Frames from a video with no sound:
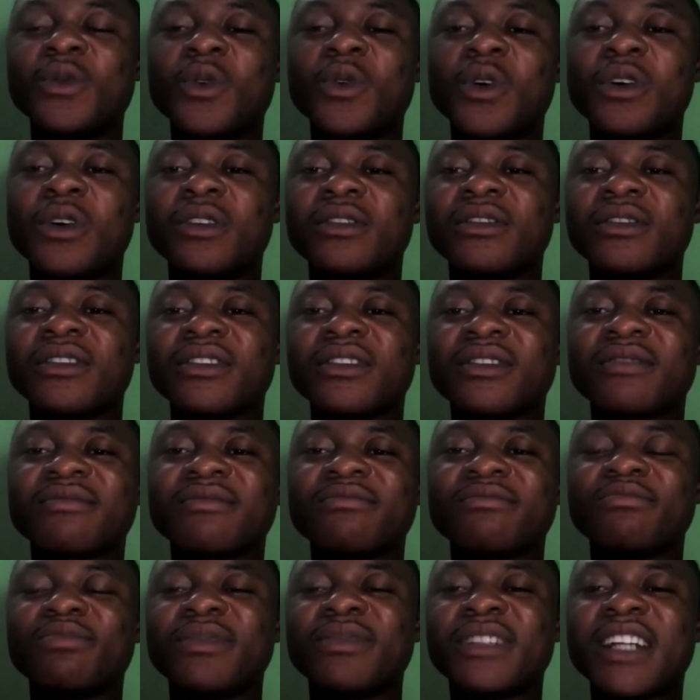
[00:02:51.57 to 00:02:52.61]
will
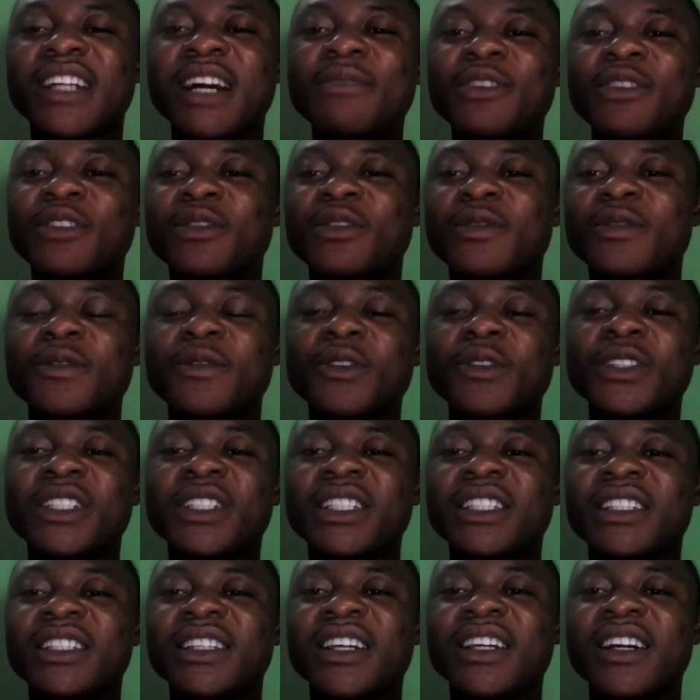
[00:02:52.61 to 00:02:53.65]
come into
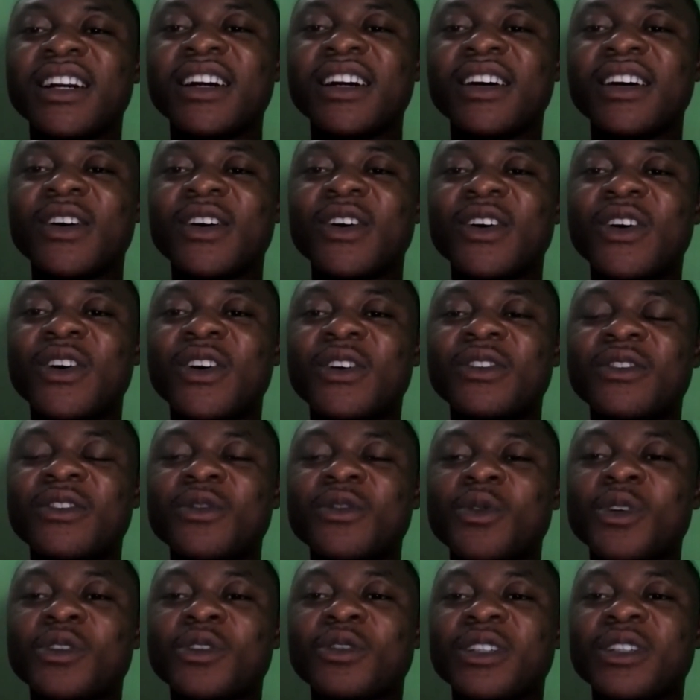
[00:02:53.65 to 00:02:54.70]
fruition or
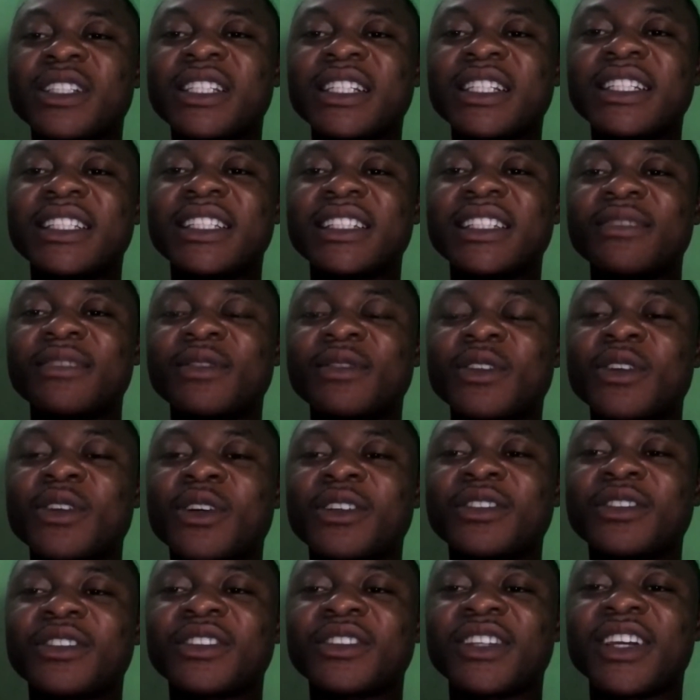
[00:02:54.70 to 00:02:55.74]
will succeed,
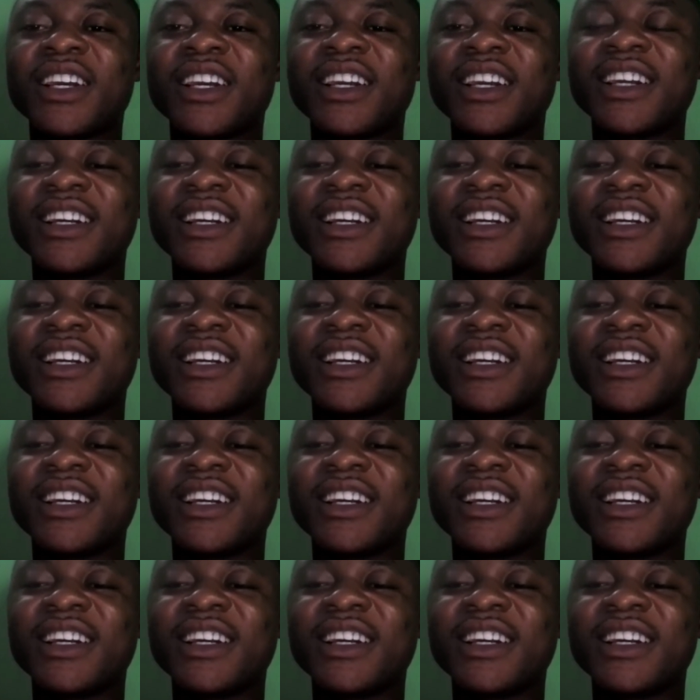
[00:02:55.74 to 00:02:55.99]
because